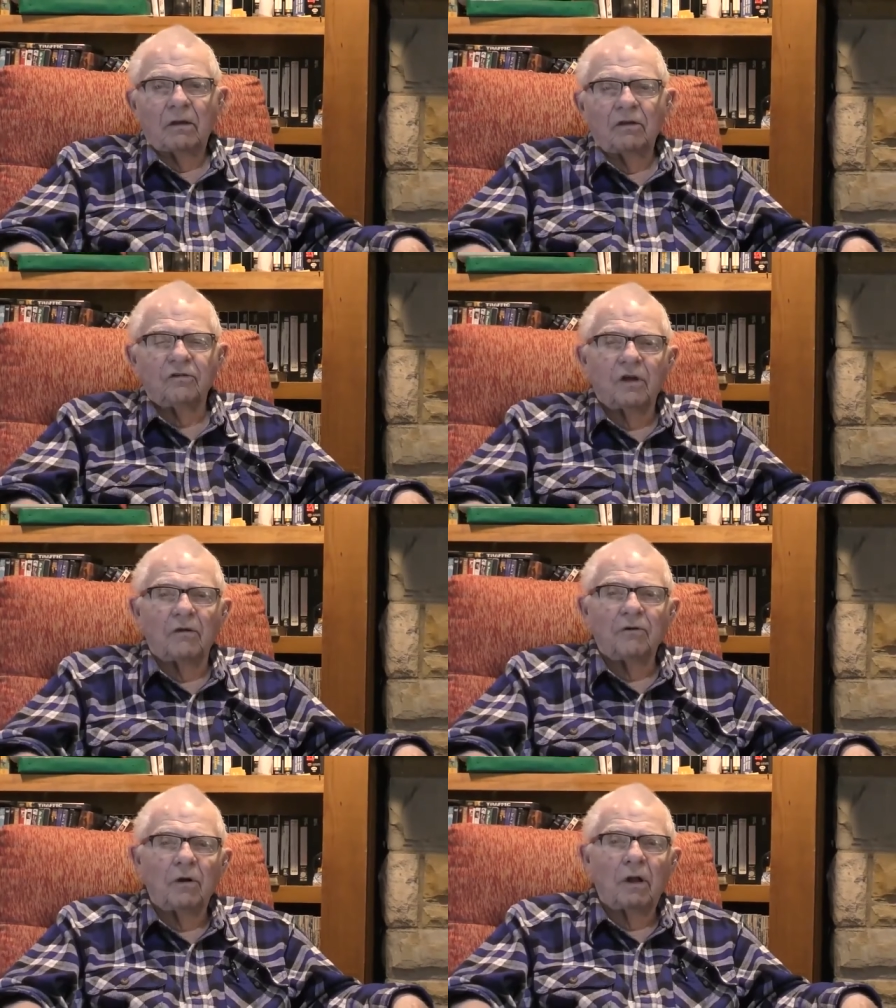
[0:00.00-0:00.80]

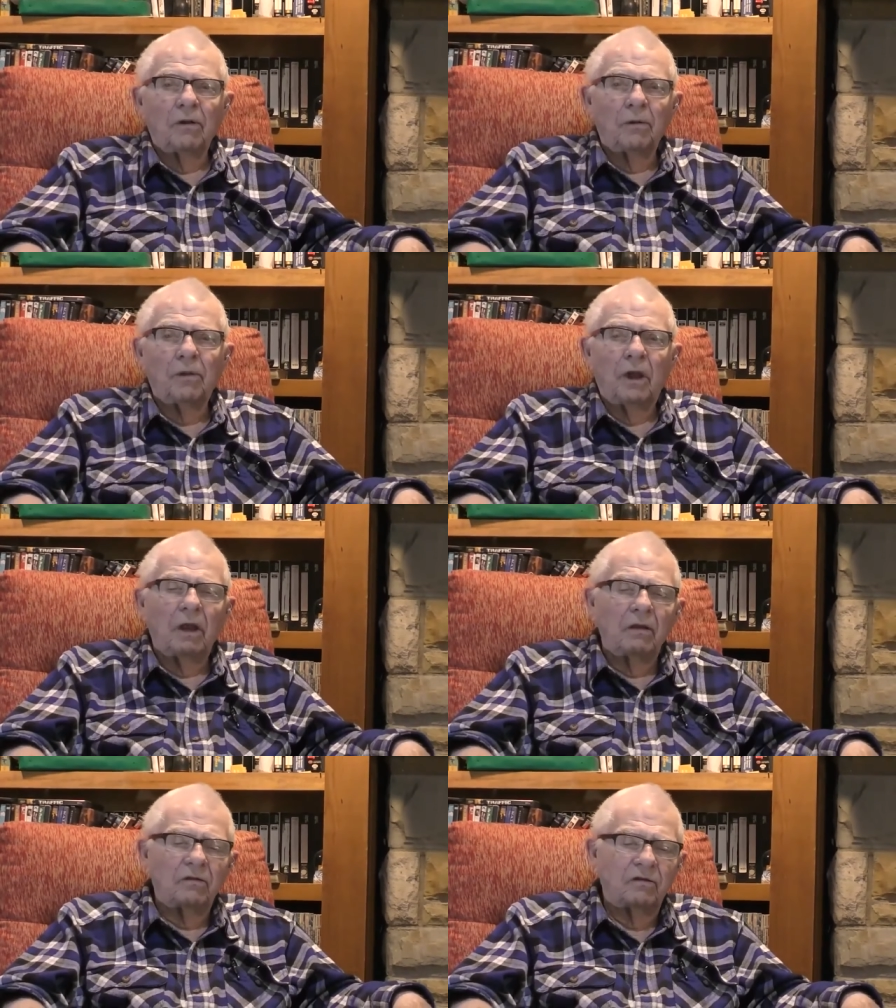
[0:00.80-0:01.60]
discover other
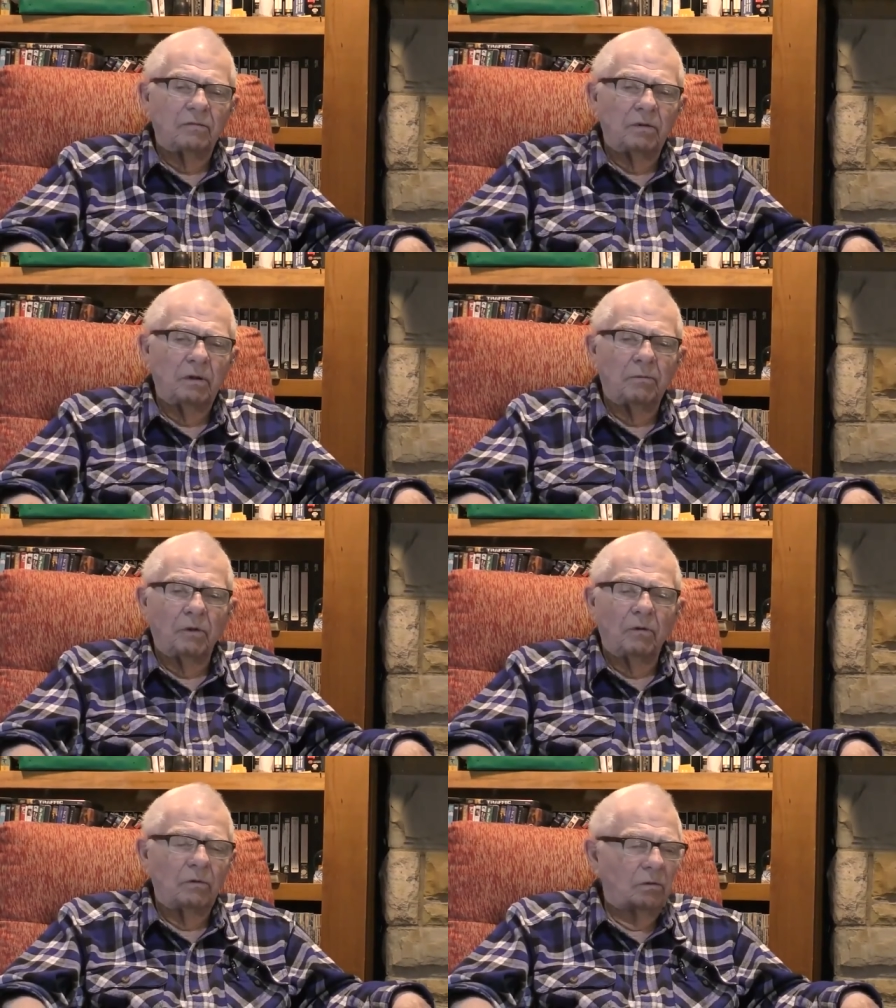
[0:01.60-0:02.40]
things.
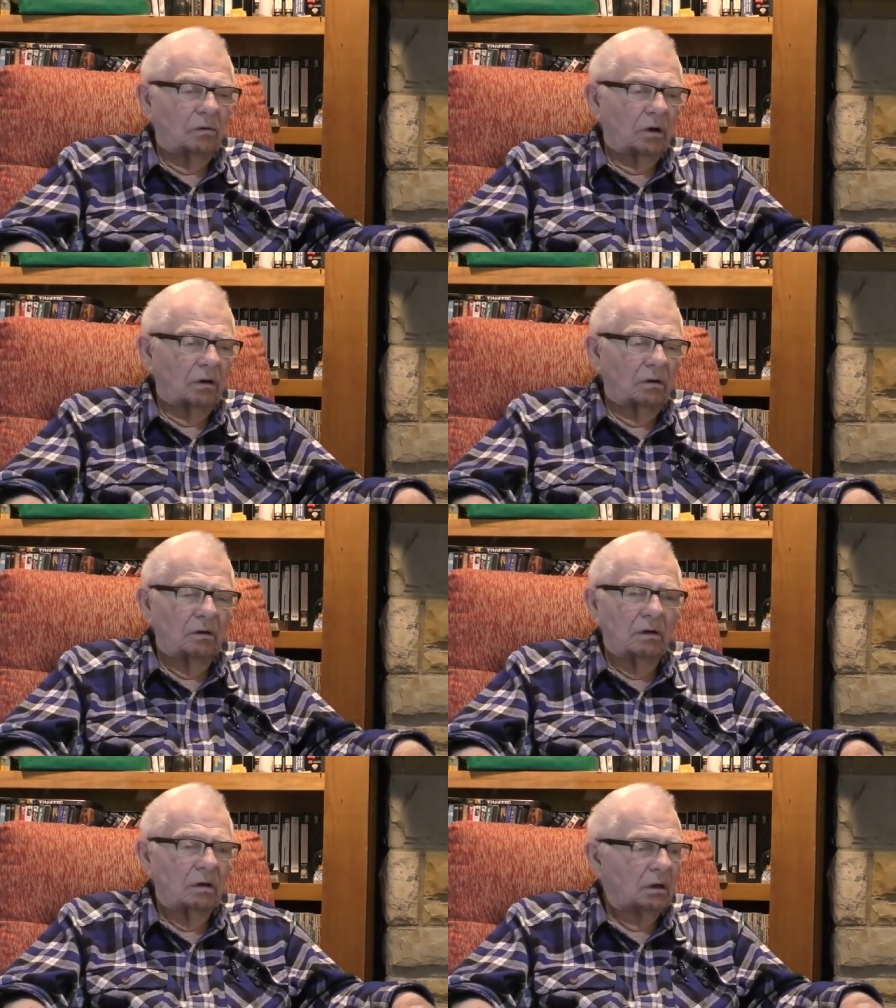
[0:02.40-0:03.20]
People who are
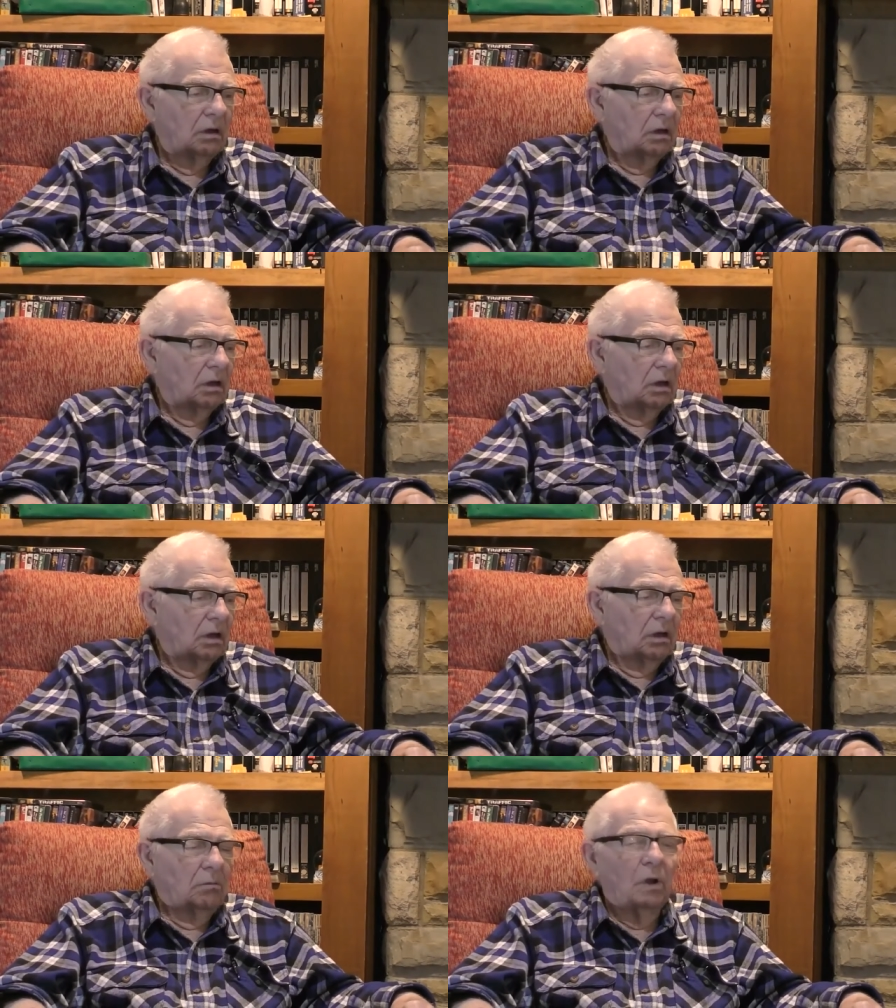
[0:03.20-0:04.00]

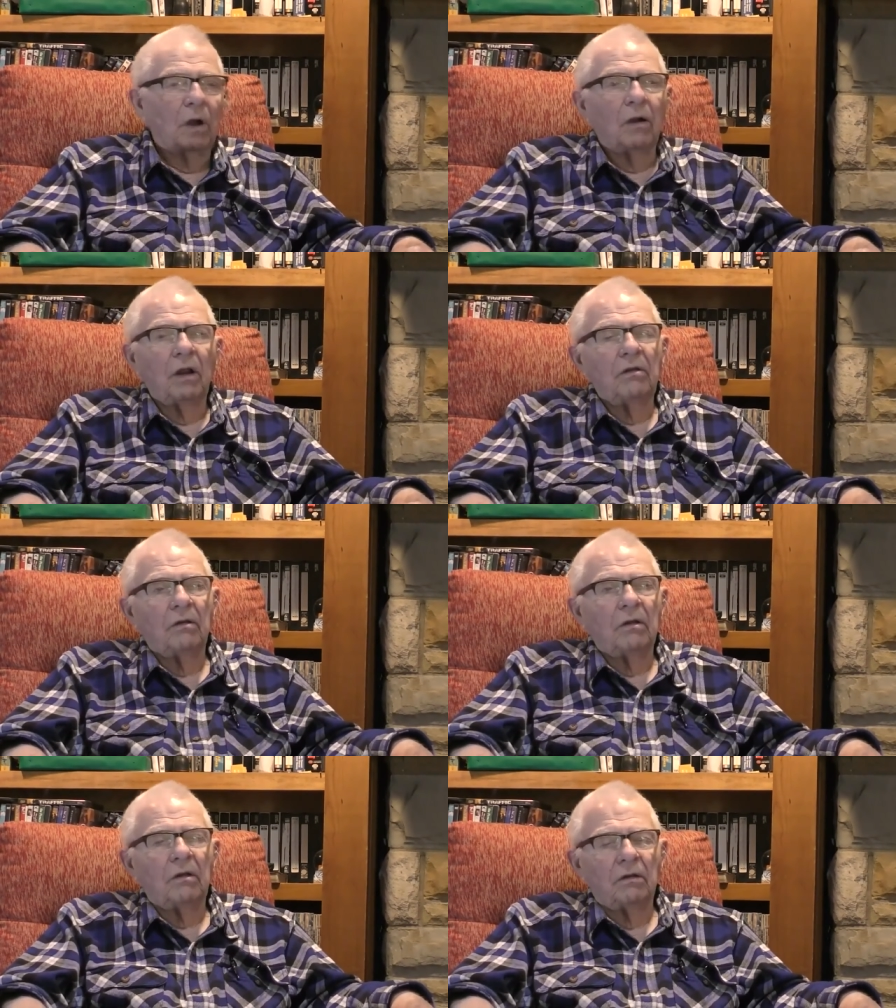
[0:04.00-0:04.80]
married
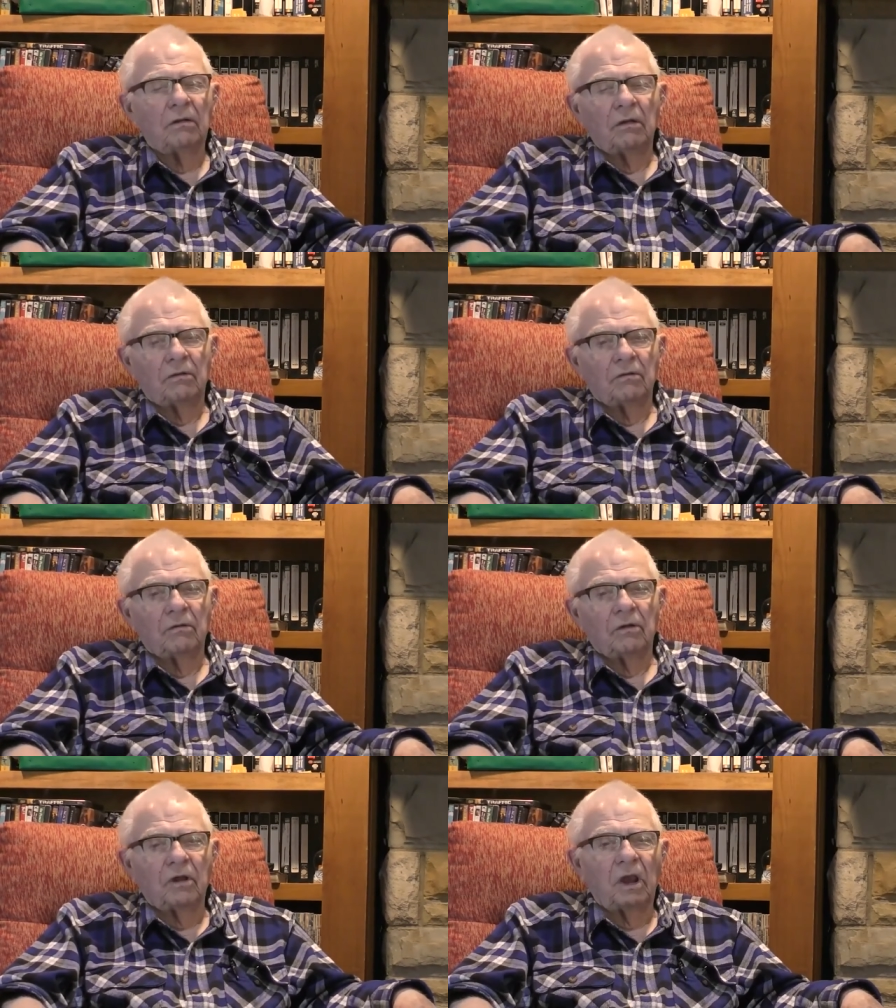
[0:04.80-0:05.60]
to
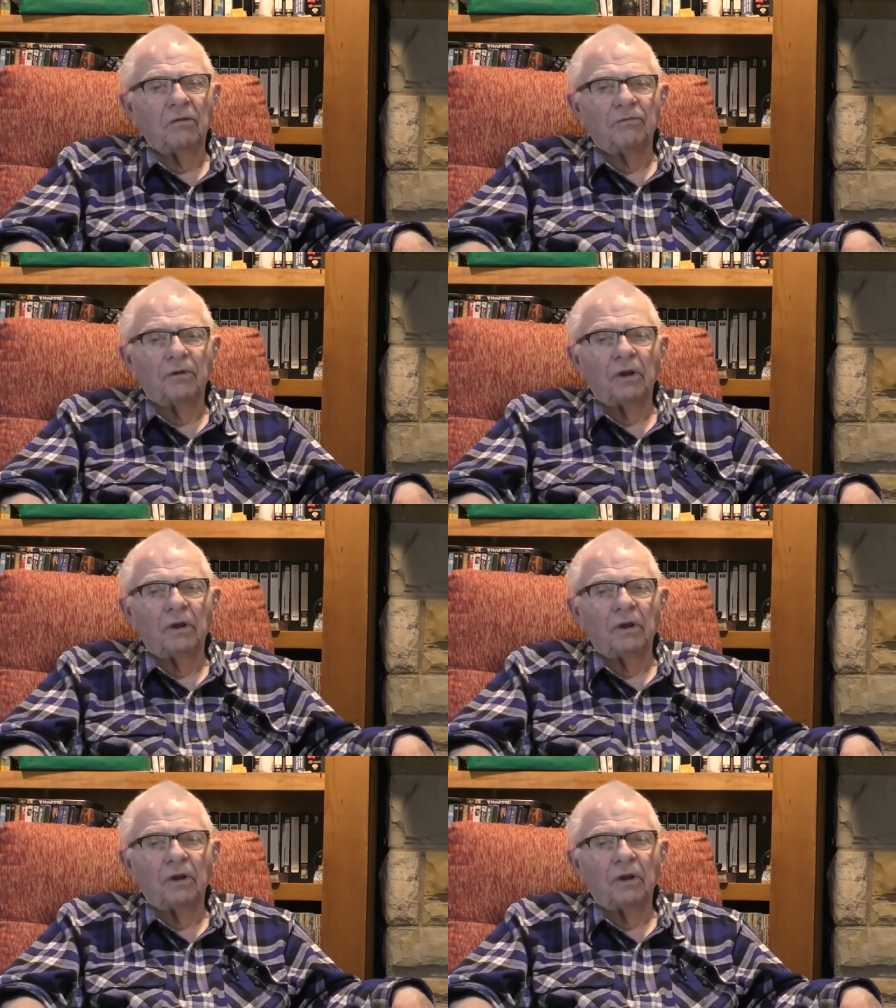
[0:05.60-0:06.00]
a cave